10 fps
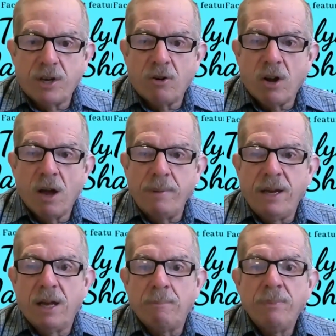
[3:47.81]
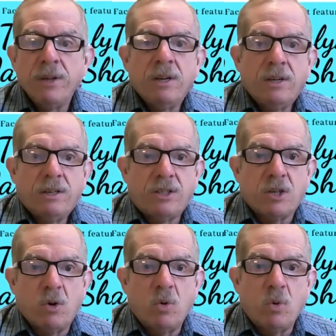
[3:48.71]
So uh, if you
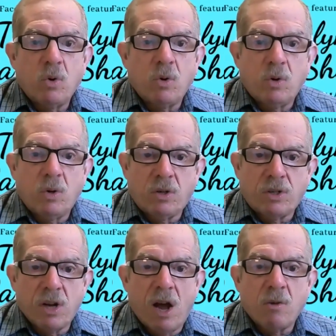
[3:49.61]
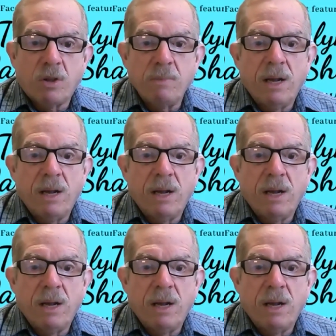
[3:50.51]
like bingo, um,